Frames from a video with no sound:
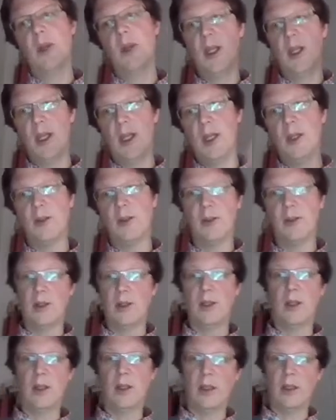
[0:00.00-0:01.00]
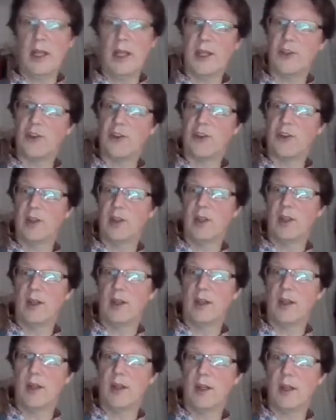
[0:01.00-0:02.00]
it lets
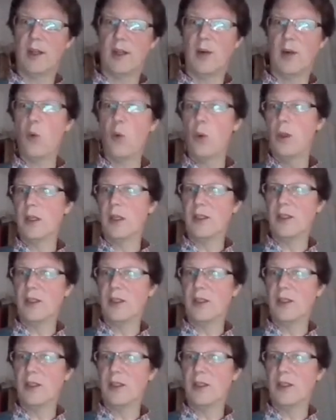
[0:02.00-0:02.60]
all